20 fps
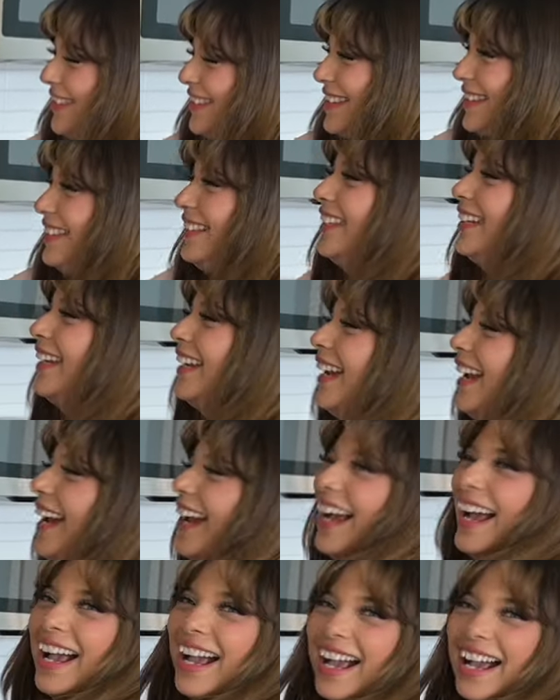That's
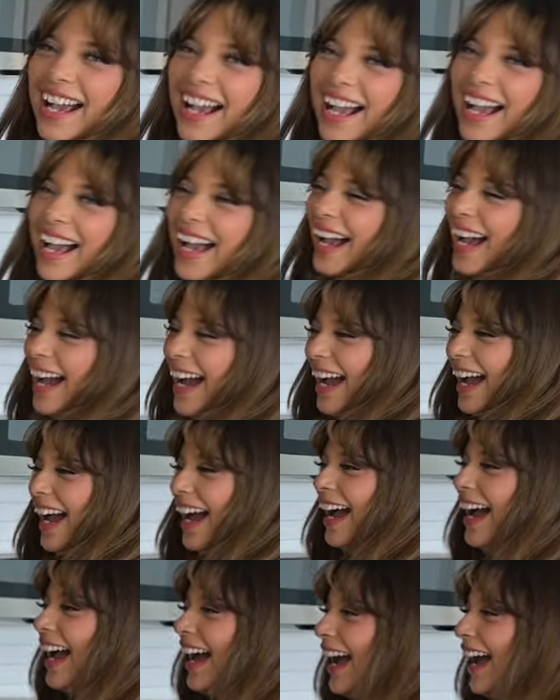exactly what they were
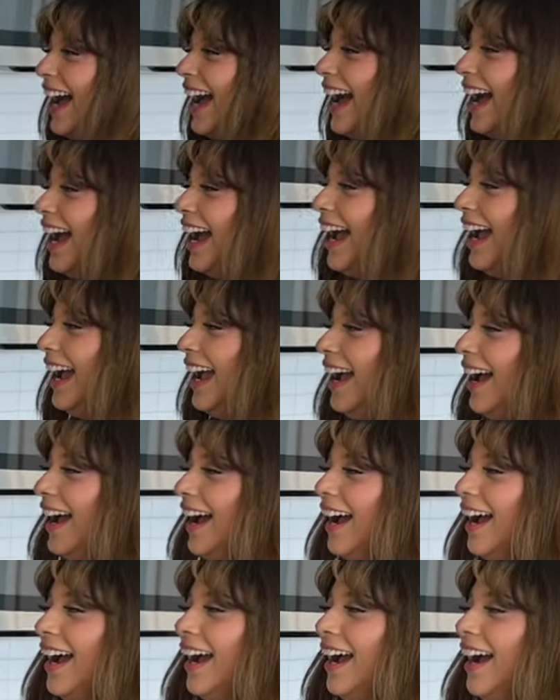designed to do. Exactly,
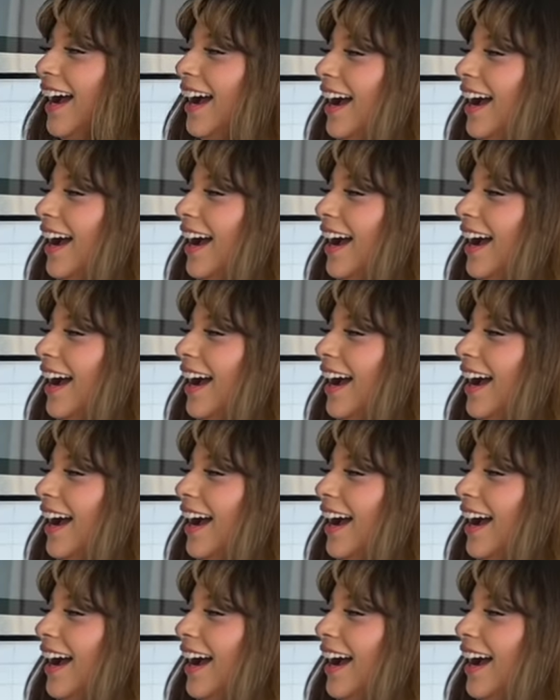yep.